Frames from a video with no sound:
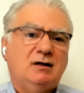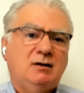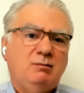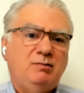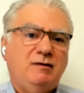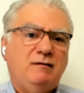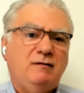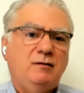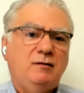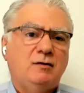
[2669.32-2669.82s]

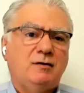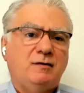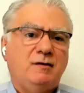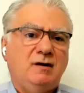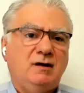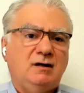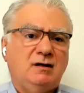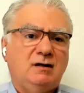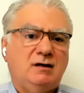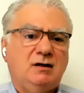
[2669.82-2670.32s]
before
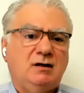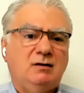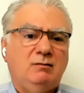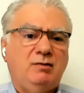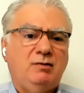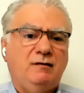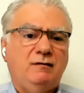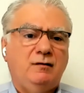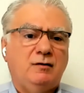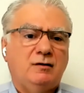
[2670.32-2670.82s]

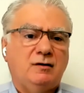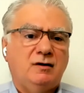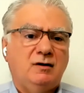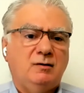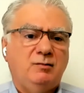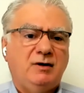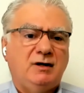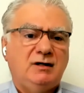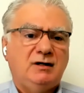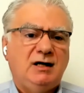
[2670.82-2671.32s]
the
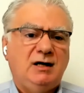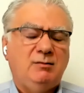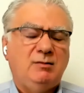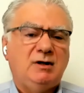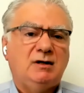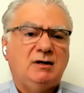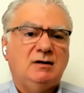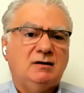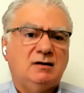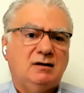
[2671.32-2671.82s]

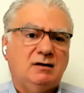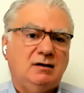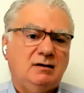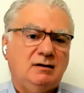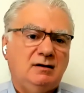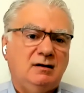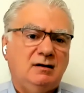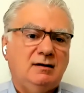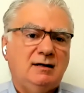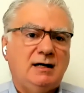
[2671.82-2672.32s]
pandemic
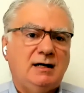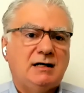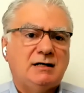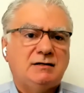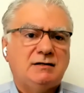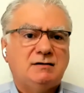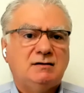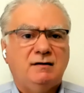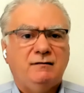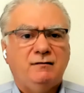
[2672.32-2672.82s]
in the
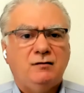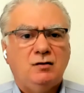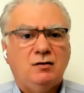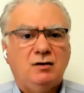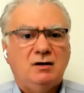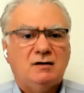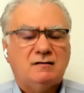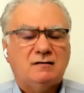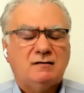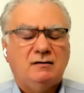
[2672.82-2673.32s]
last few
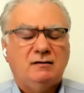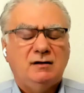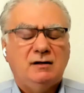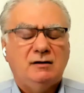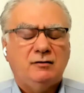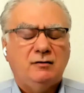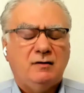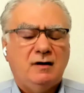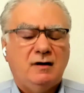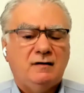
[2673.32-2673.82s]
years until
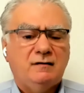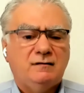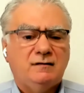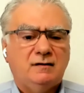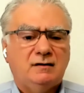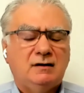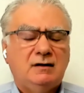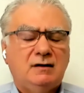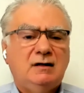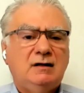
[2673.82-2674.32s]

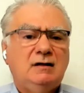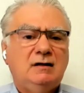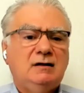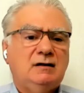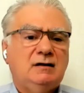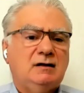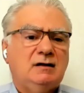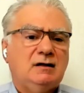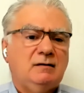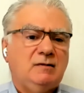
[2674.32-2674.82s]

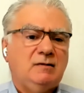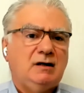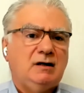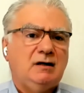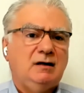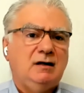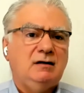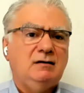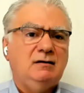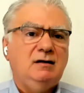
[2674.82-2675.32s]

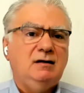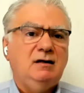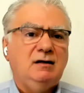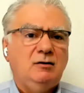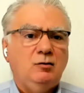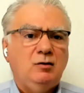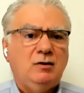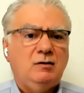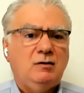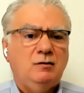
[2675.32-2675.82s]
2018,
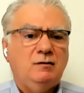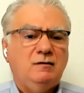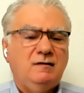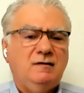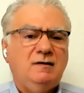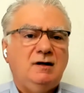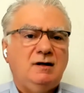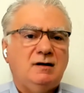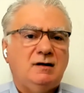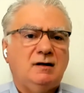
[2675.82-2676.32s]
and we could
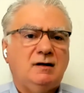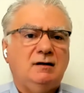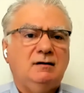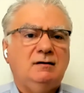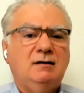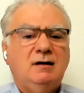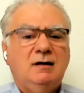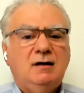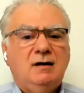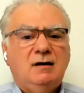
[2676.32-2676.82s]
see that.
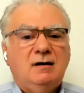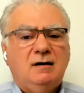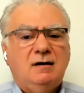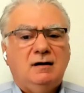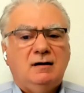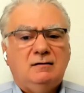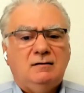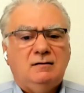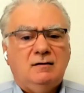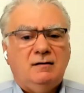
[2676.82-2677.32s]

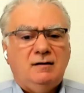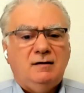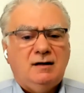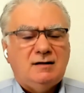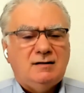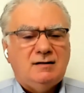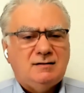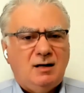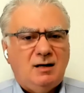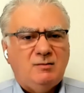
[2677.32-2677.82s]
And there
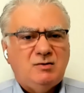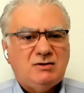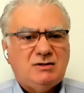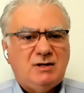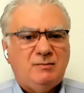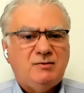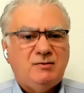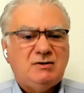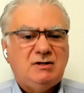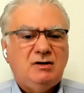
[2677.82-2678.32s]
is some
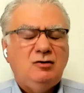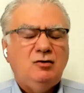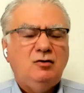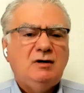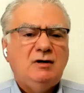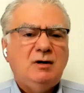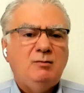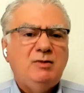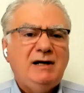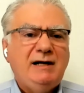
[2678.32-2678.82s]

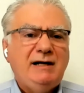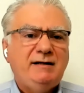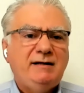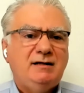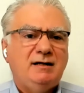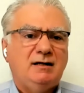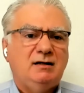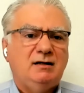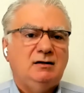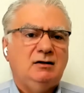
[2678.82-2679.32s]

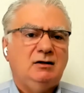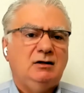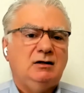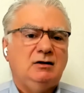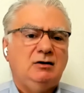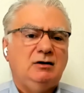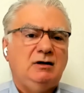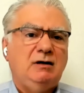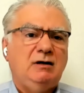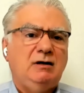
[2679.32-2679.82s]
substitutability
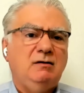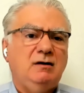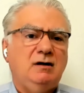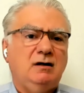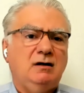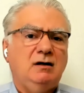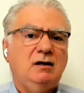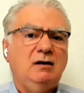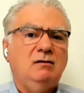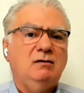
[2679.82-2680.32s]
in
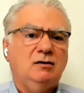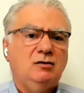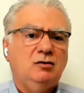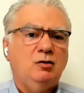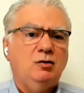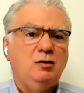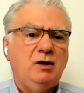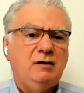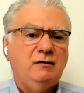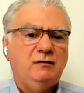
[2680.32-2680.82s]
the
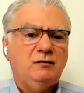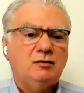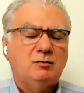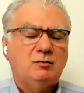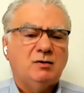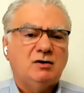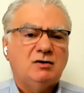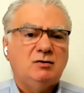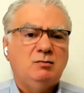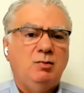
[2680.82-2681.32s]
two
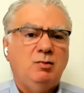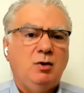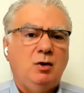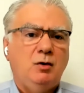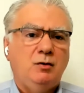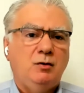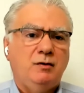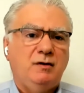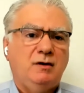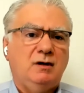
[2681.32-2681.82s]
instruments,
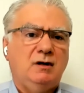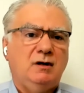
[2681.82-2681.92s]
both